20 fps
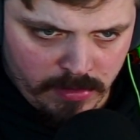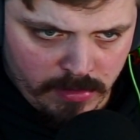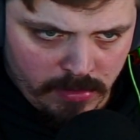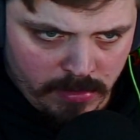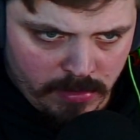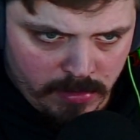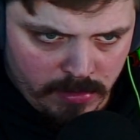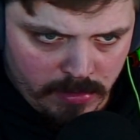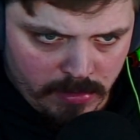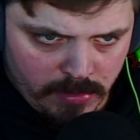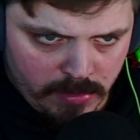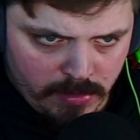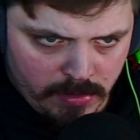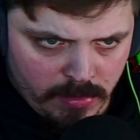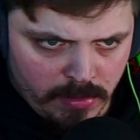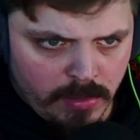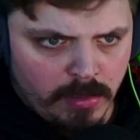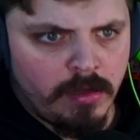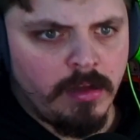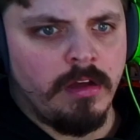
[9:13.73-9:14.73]

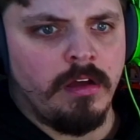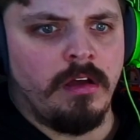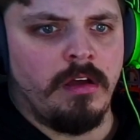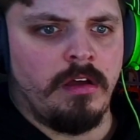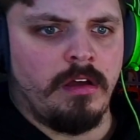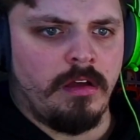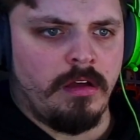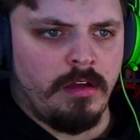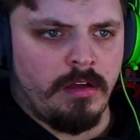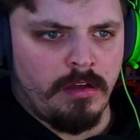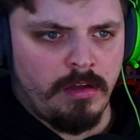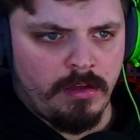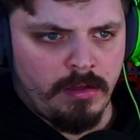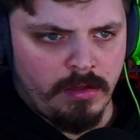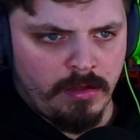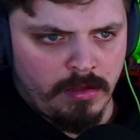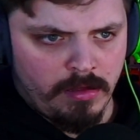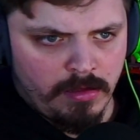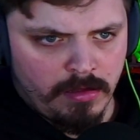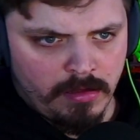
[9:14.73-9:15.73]

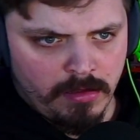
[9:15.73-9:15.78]
(silence)